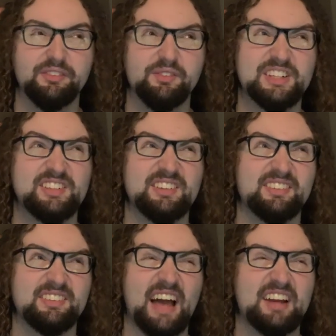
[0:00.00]
Which
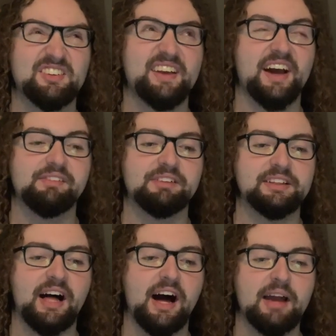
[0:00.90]
is actually kind of a
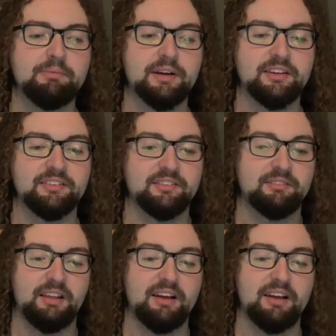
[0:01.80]
lie because,